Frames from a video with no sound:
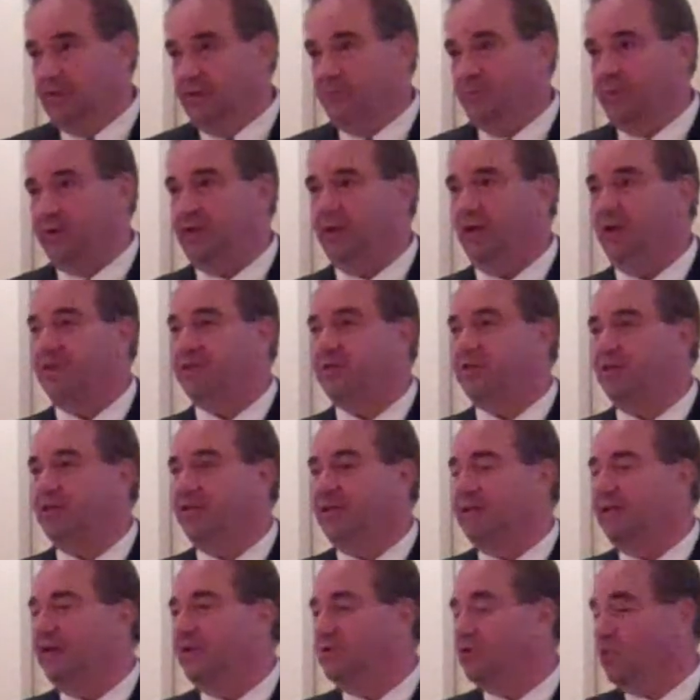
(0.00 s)
Because
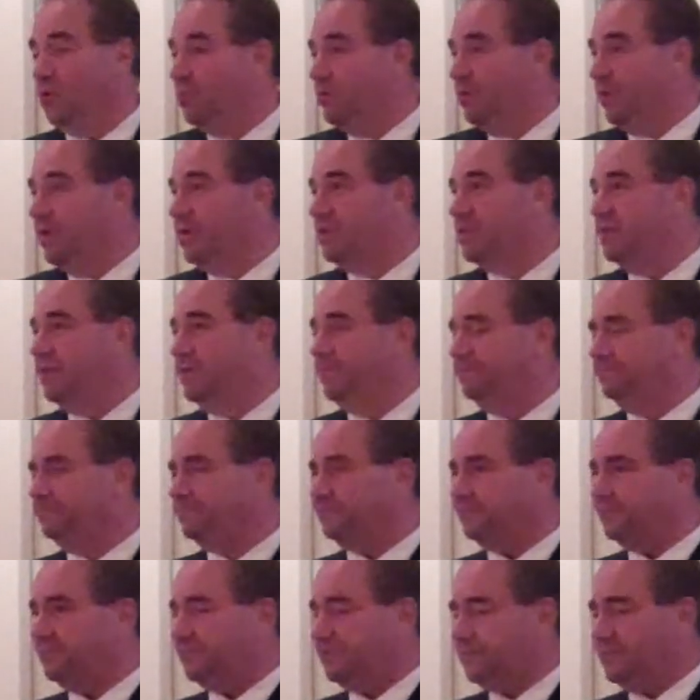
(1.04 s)
the truth is that
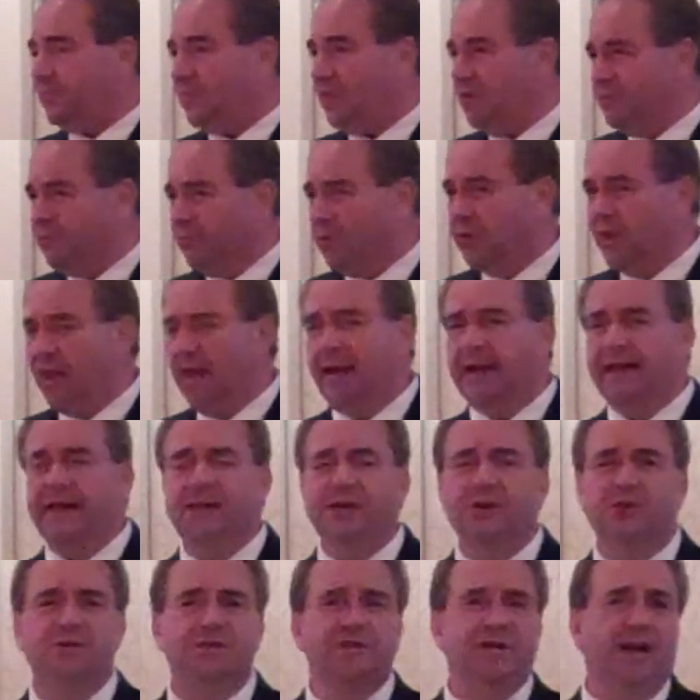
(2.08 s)
for a lot of
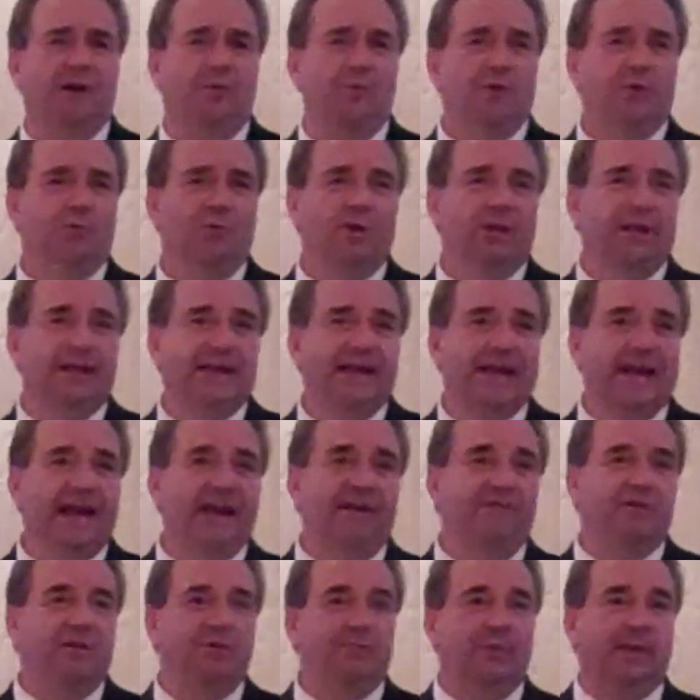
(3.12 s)
years now we really
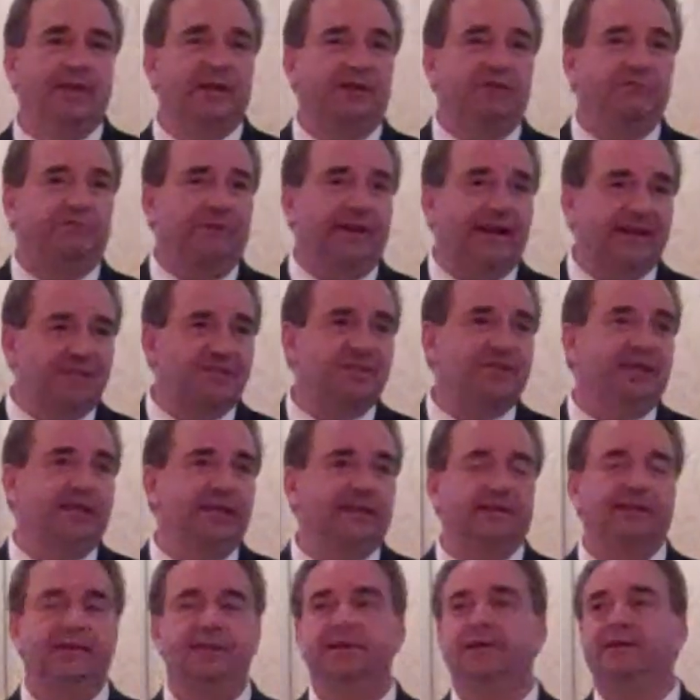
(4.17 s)
haven't been
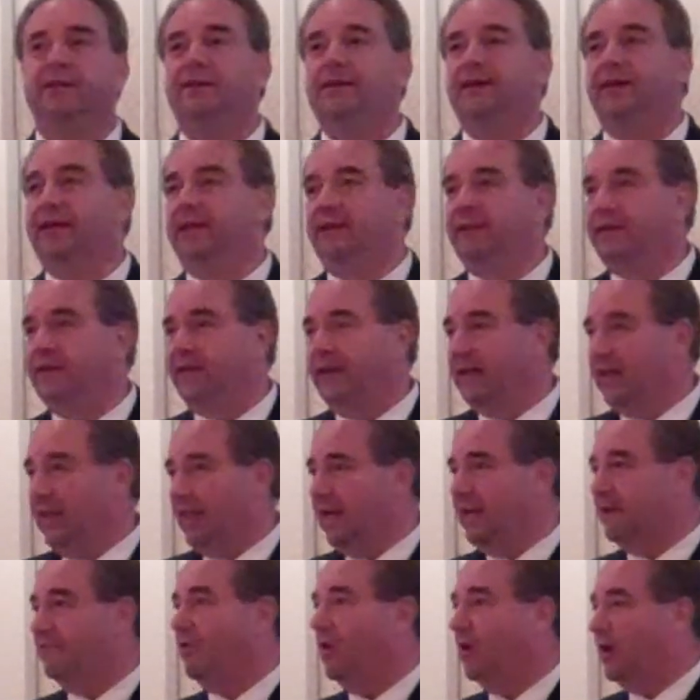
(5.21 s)
investing in a
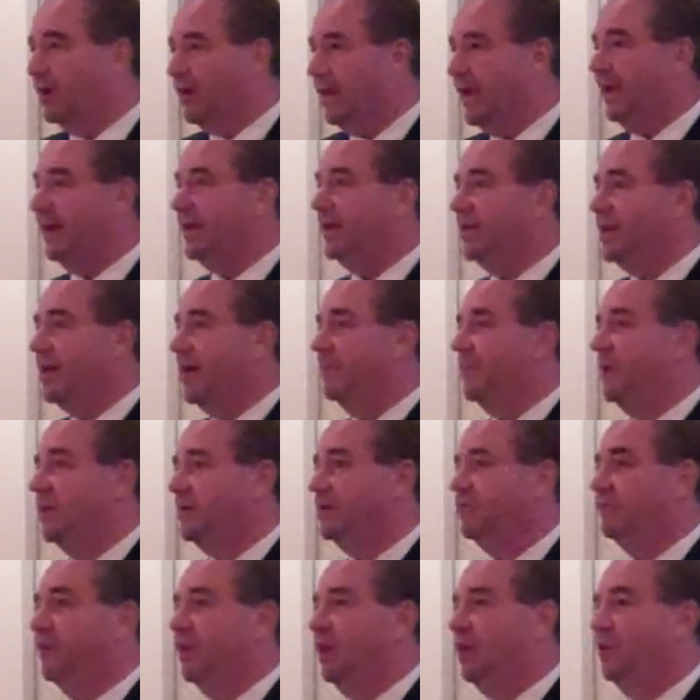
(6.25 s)
lot of our
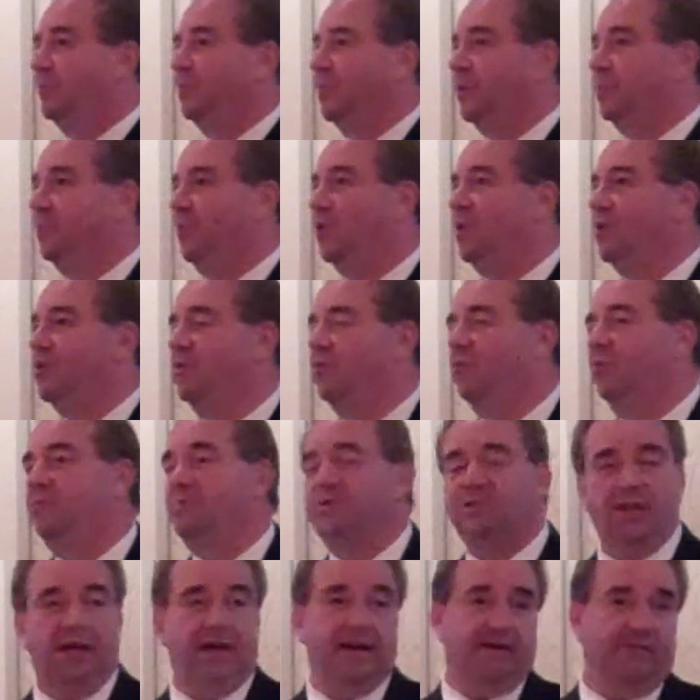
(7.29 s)
economic development
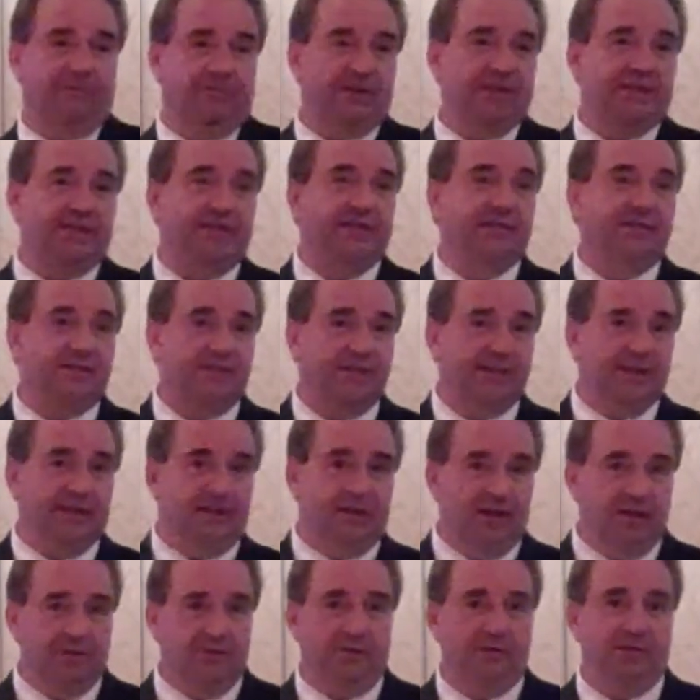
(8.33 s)
programs like VTC
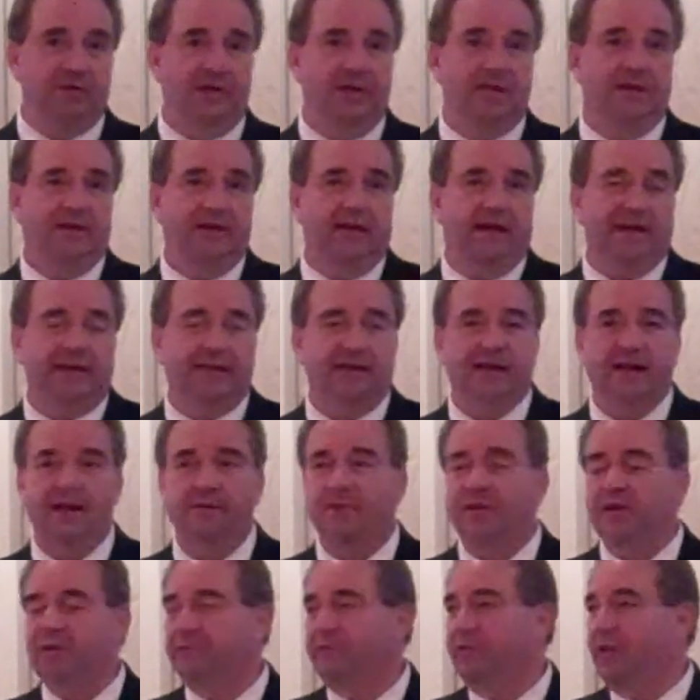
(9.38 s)
and other
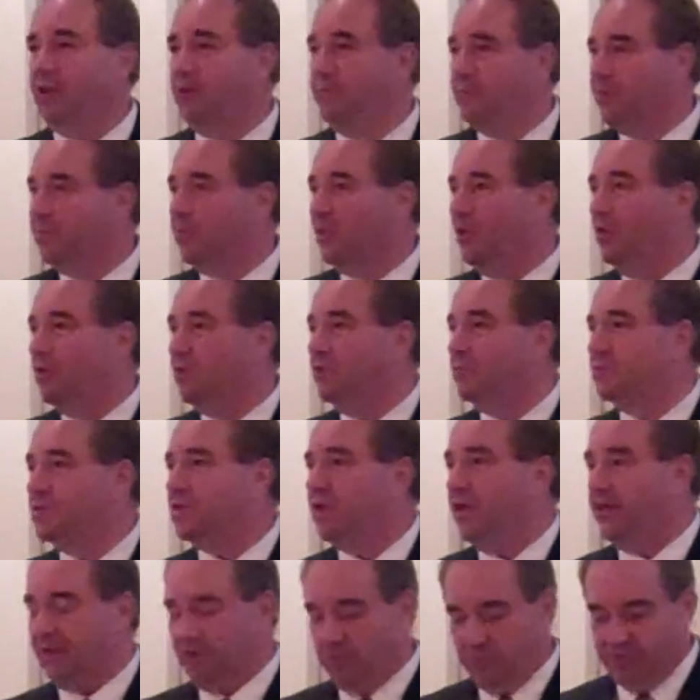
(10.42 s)
economic development programs
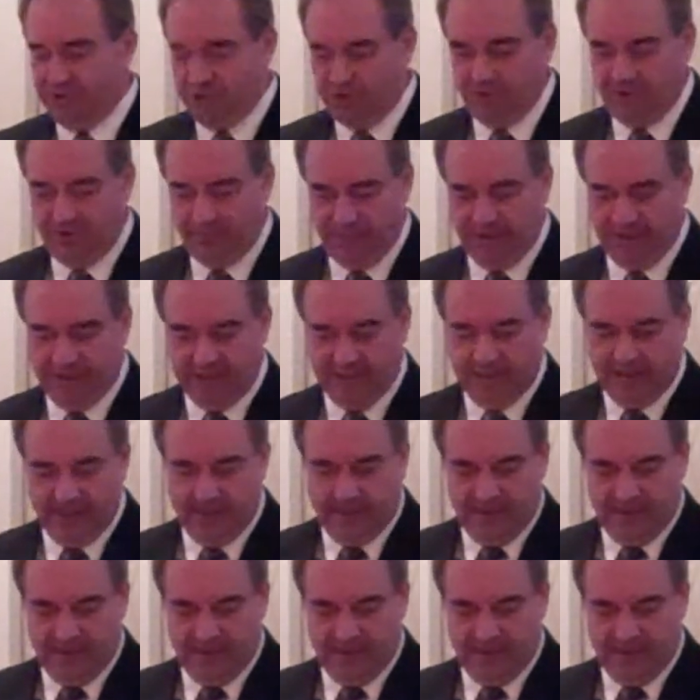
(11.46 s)
like we should be.